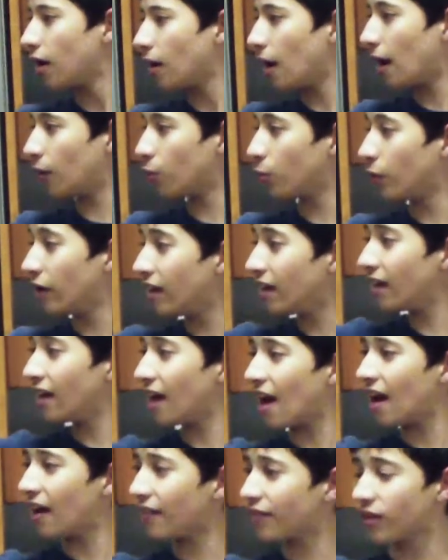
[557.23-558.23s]
And we
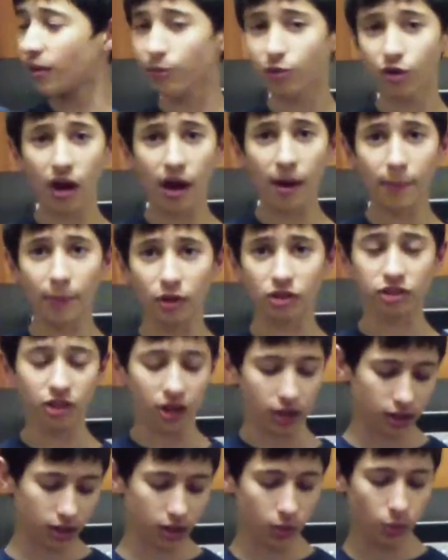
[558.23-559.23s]
have some tripod
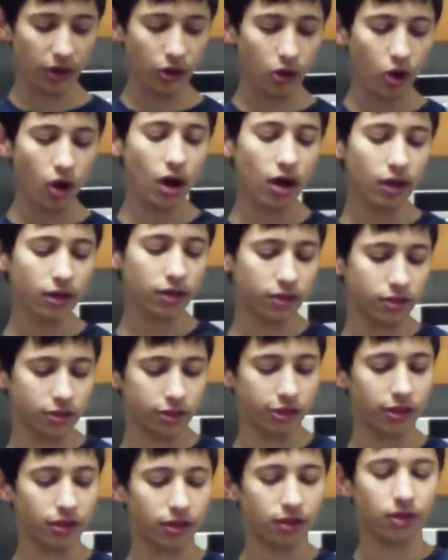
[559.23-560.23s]
shots, so we can't
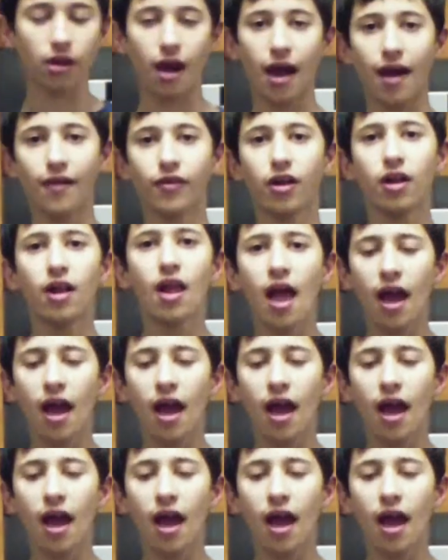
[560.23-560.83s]
just have,